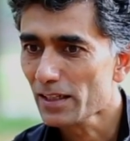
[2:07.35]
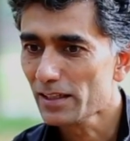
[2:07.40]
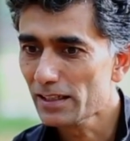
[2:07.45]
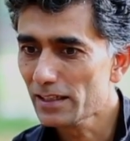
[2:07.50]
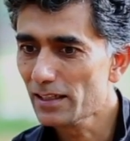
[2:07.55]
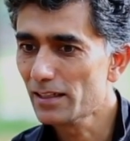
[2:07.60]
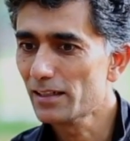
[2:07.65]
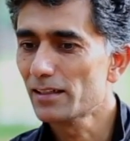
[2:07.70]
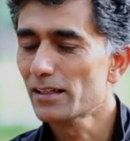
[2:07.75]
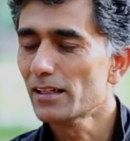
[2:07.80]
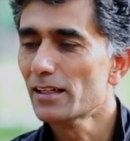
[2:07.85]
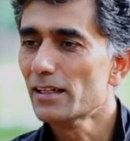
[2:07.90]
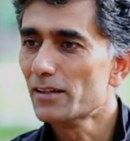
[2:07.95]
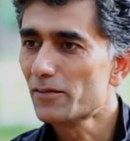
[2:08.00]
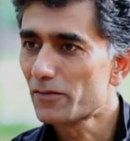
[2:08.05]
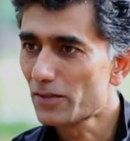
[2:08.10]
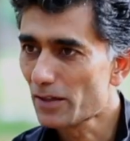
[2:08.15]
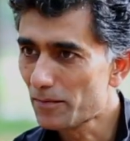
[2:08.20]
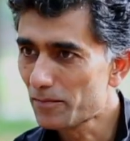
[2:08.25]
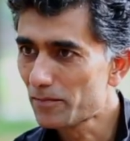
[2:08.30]
Here
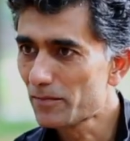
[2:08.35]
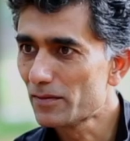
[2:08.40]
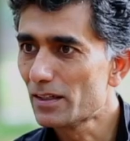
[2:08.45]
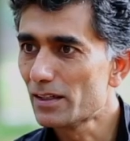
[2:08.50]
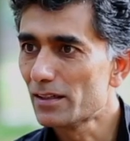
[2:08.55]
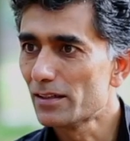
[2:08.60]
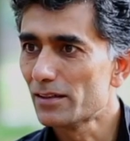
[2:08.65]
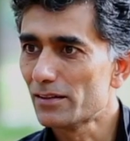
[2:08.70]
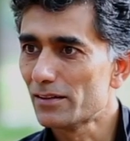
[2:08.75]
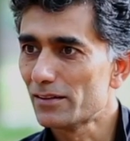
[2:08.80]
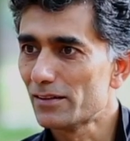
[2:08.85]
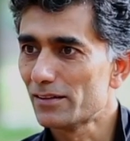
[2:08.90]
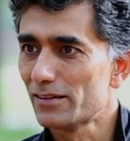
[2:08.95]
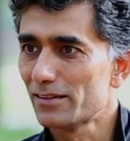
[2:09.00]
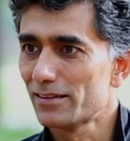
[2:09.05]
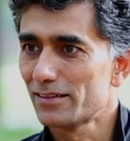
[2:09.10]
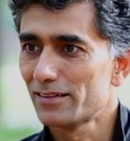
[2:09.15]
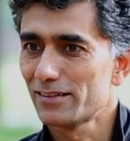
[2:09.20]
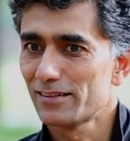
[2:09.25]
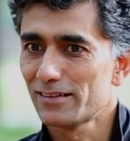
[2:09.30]
from
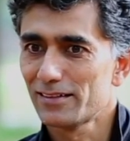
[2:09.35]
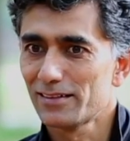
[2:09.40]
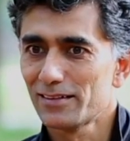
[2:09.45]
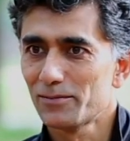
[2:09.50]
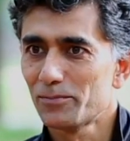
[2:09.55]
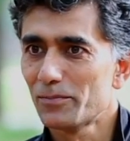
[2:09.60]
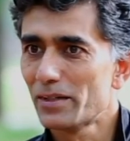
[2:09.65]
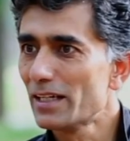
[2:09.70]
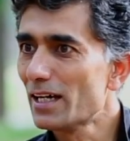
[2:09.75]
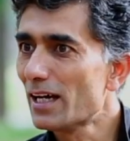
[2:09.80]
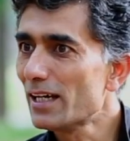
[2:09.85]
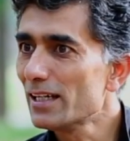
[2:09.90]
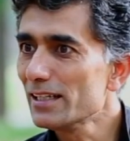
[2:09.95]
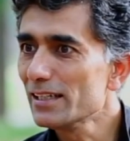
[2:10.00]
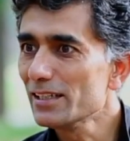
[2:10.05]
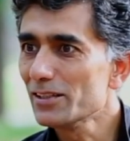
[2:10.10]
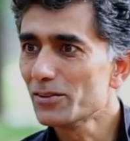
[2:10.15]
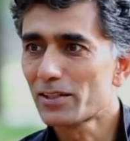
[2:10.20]
Manali,